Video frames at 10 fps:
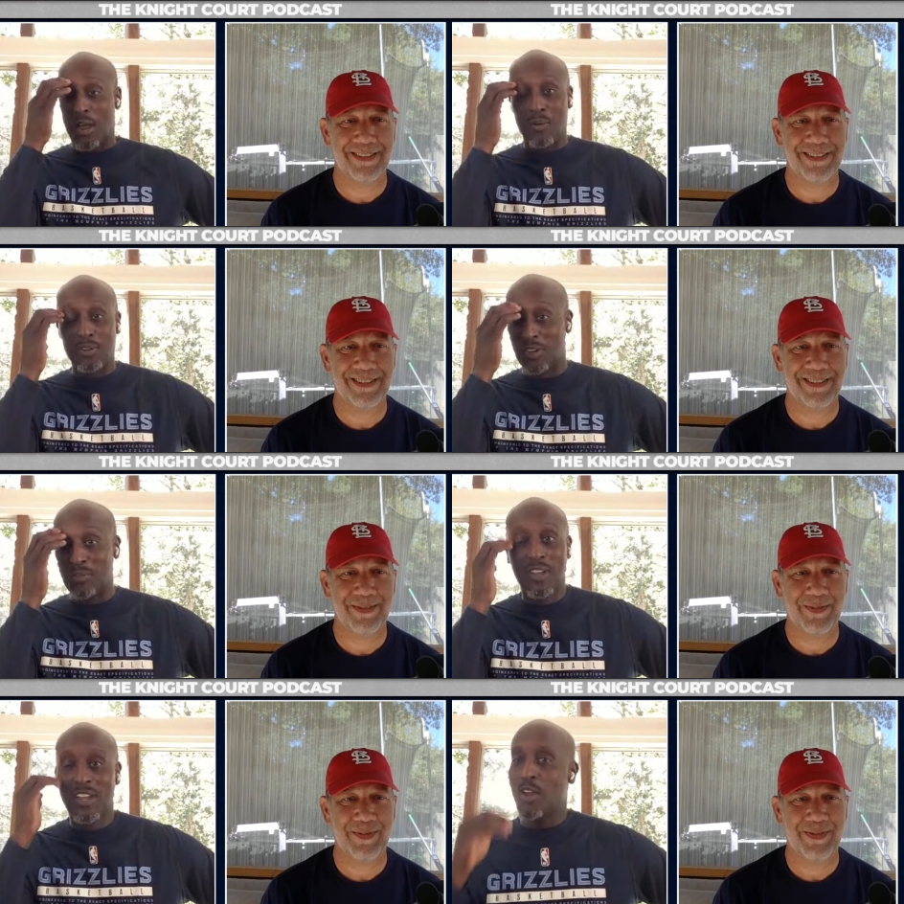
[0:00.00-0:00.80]
Speaker 1: it
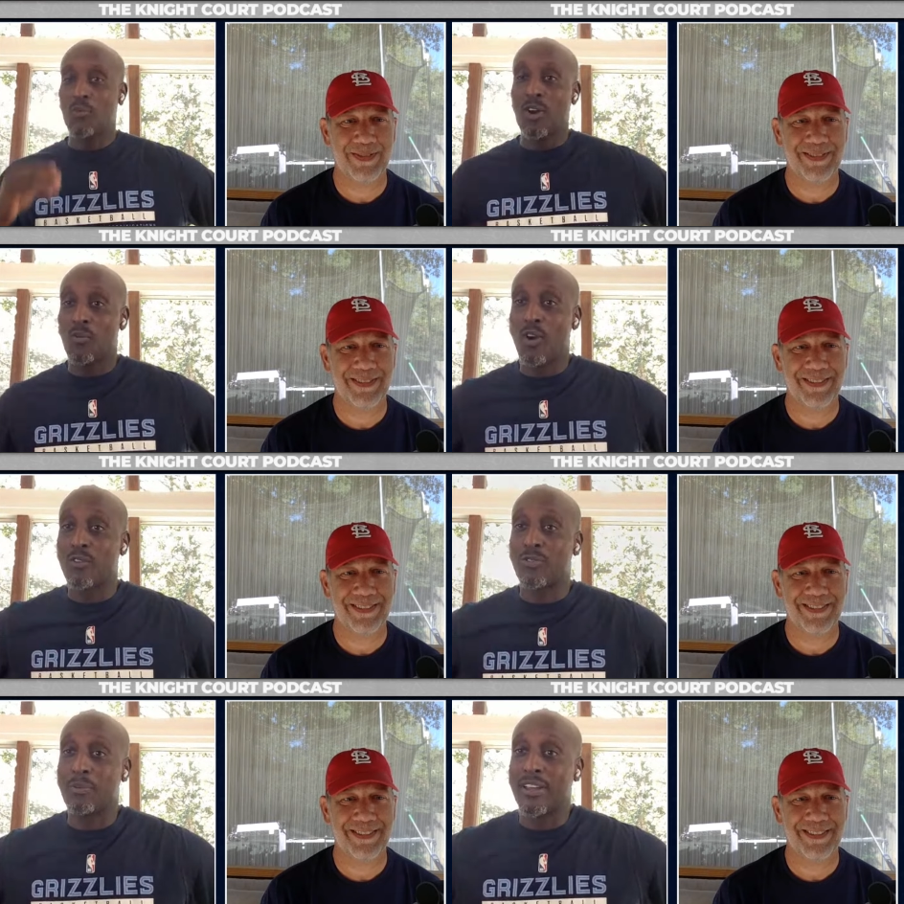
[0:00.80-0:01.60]
wouldn't
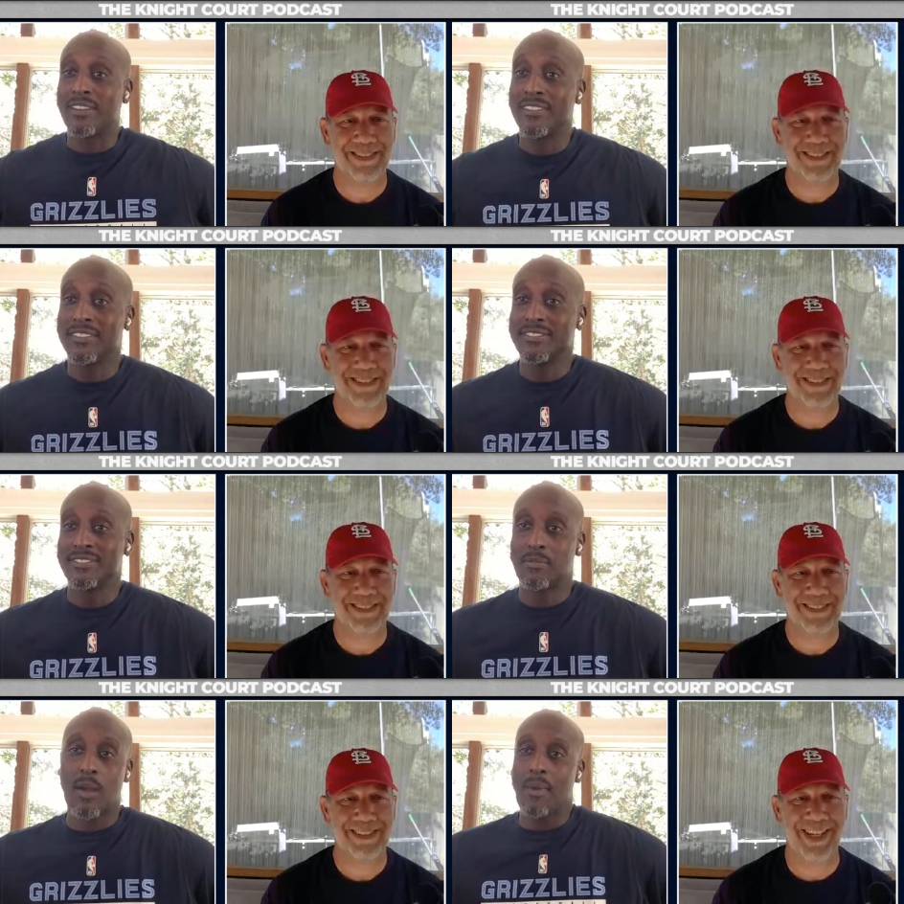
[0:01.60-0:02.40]
work for me.
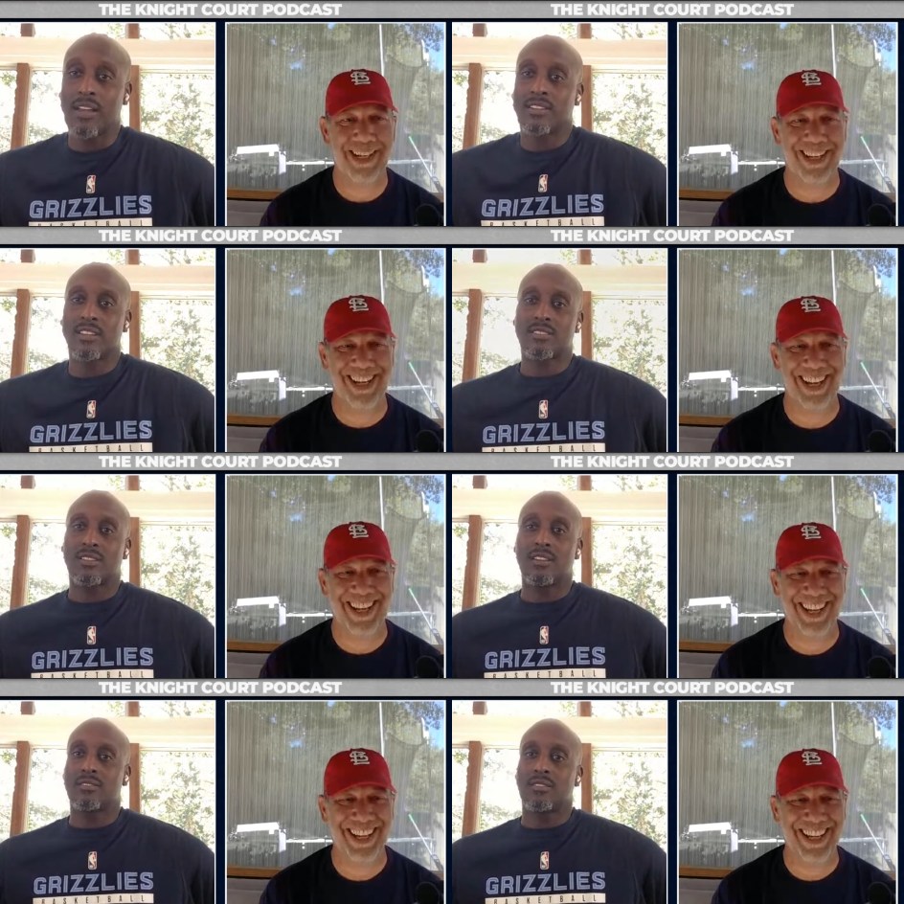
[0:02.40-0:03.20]
My, my,
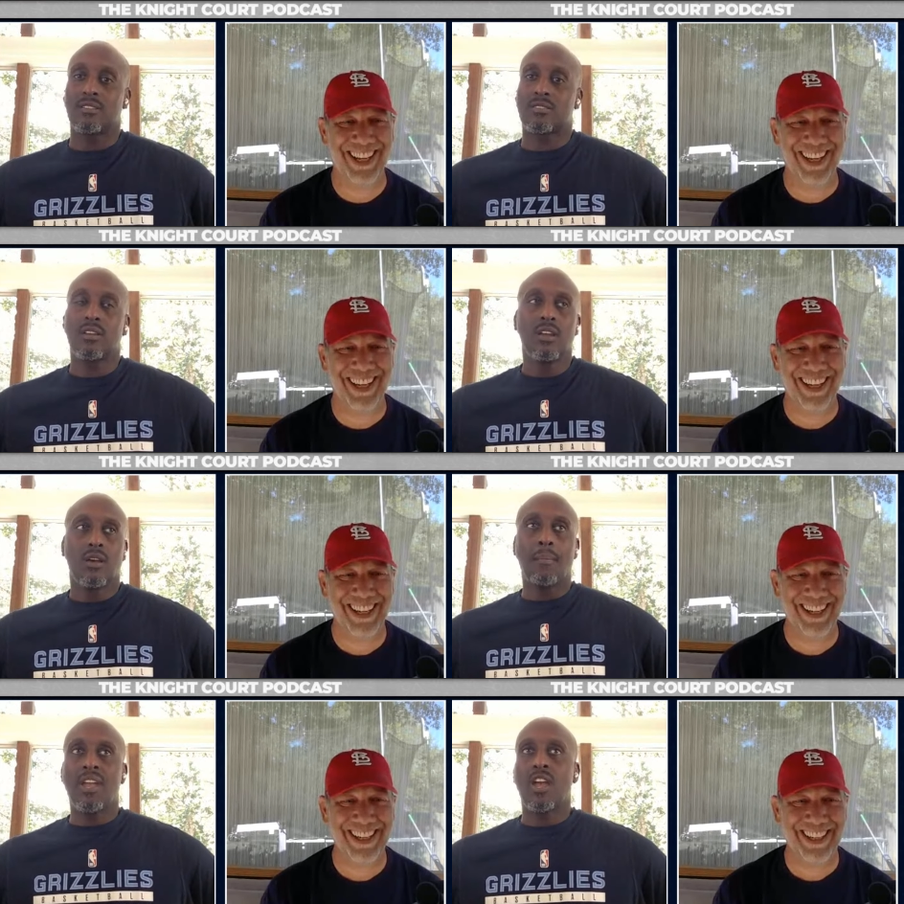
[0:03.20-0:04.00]
it's,
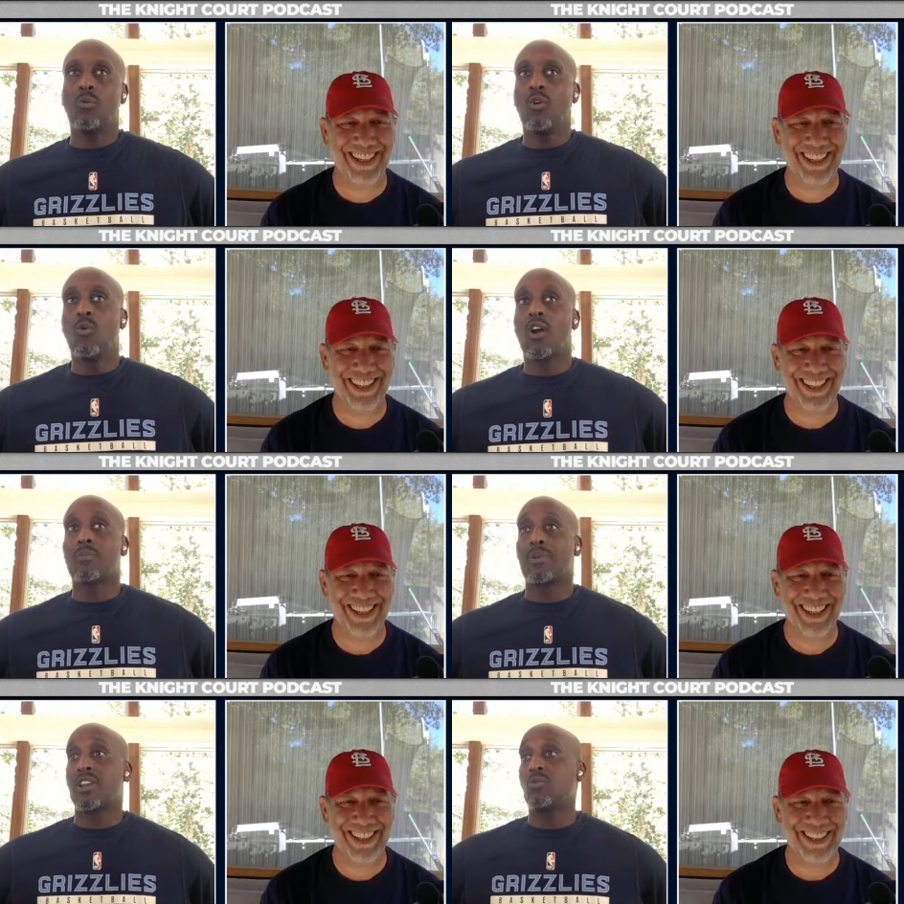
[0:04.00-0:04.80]
I mean, it will
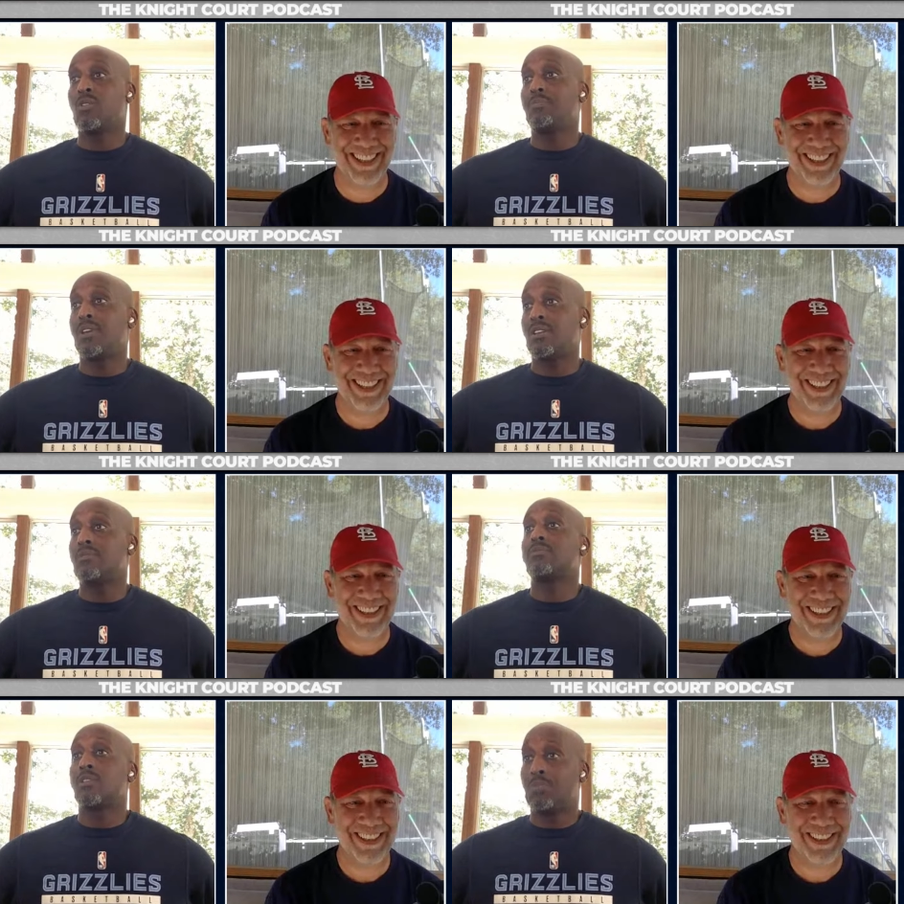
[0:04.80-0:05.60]
work, but it would be
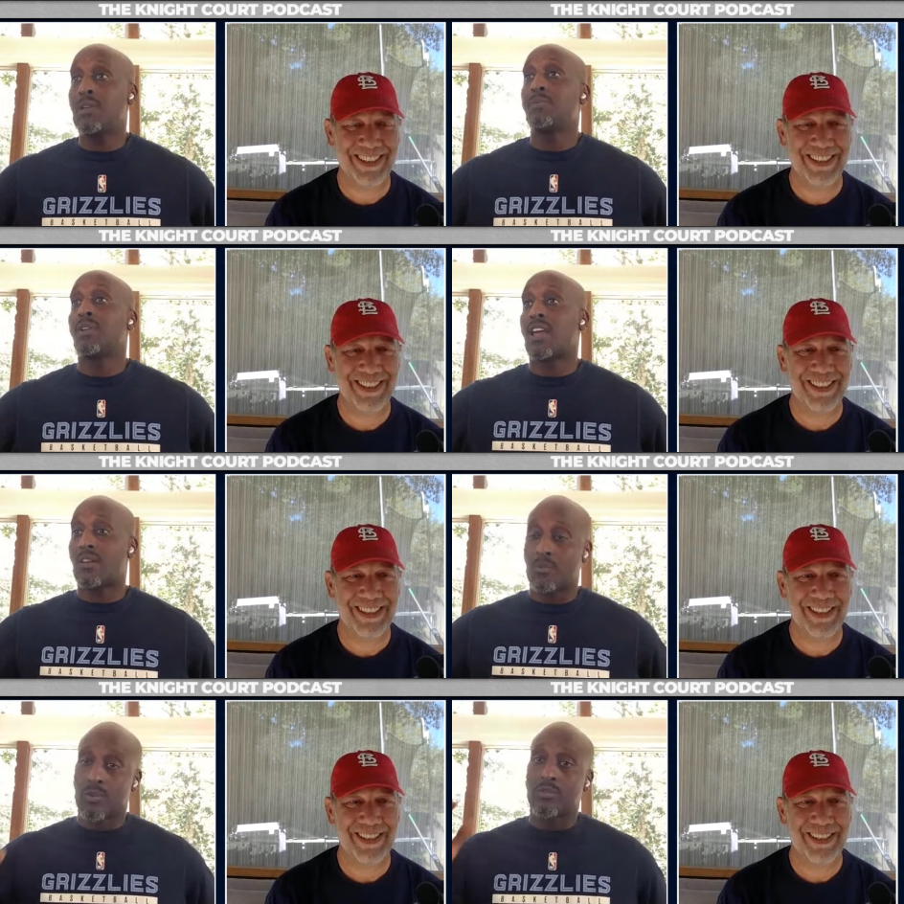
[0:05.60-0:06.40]
the people
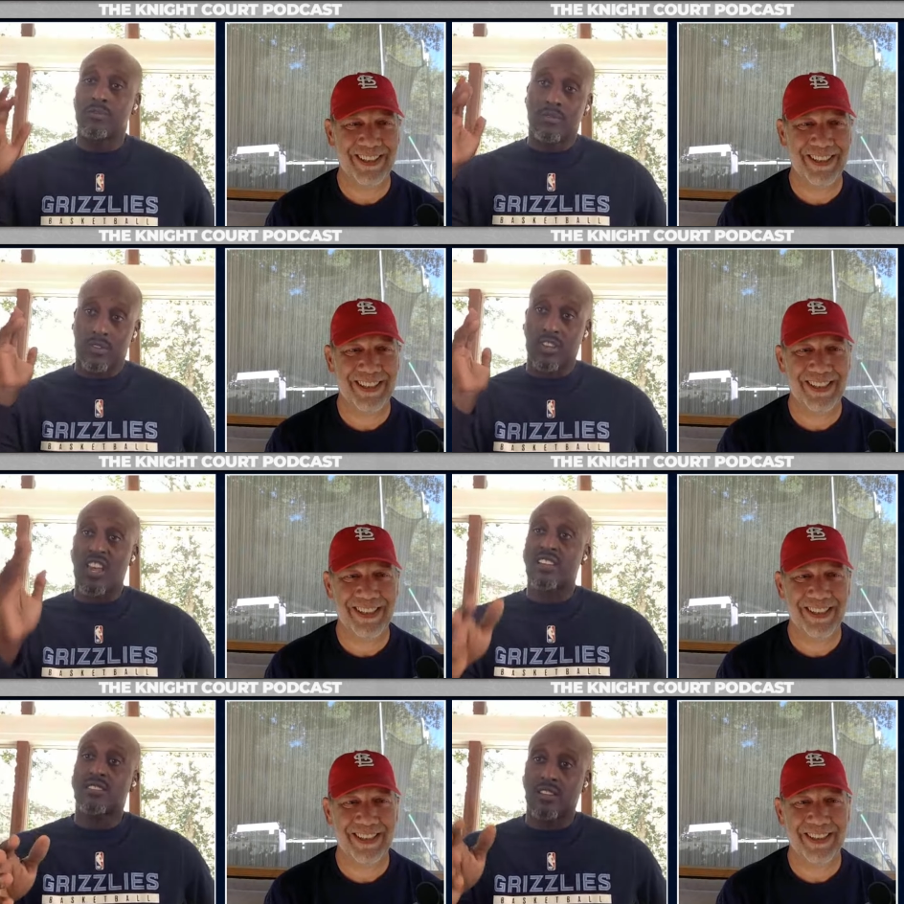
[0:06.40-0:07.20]
that were
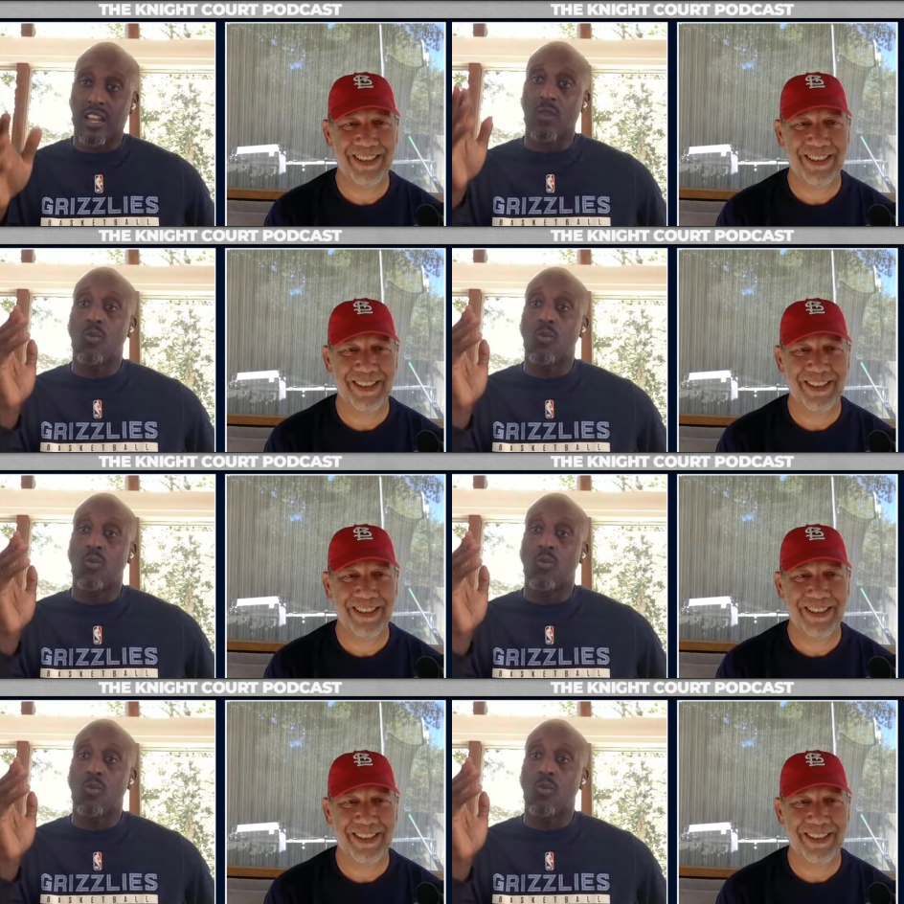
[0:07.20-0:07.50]
destined. They